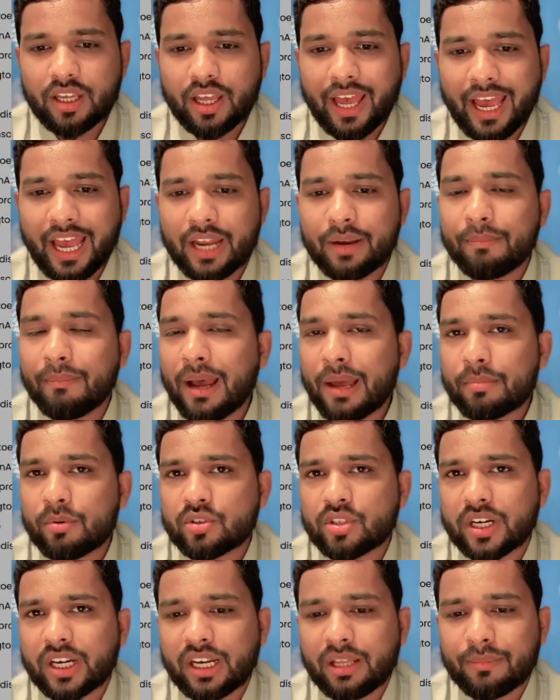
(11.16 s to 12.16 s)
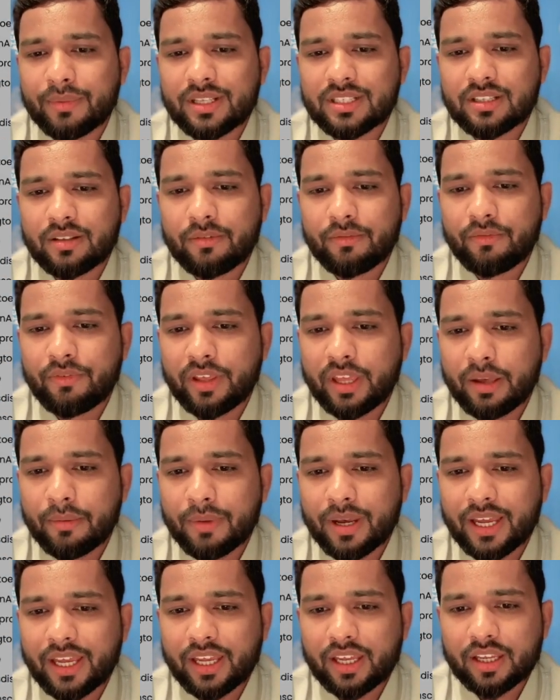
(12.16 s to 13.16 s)
And my project name is
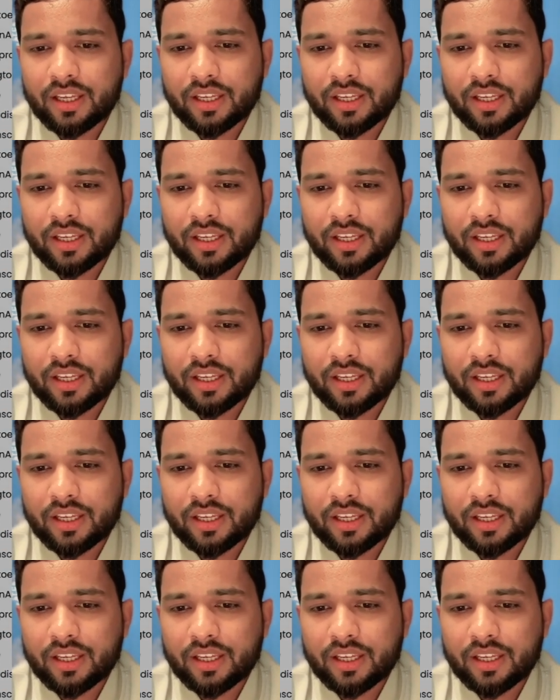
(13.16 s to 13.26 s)
BMI